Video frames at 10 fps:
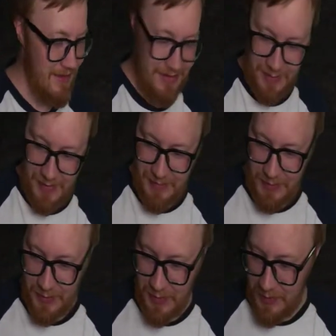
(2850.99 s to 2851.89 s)
So I'm
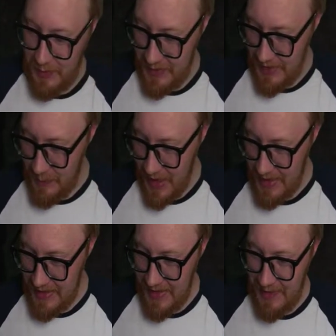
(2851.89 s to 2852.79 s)
just going to sit
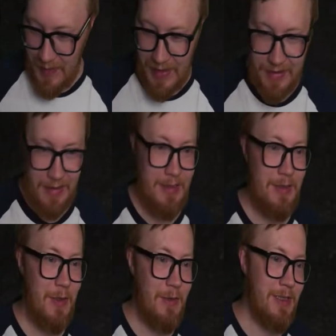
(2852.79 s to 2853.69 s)
back and relax and
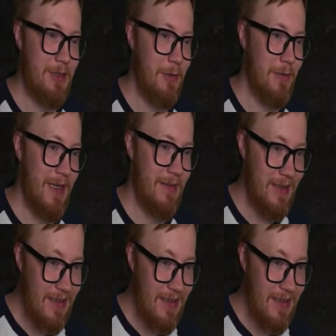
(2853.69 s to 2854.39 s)
enjoy the show then.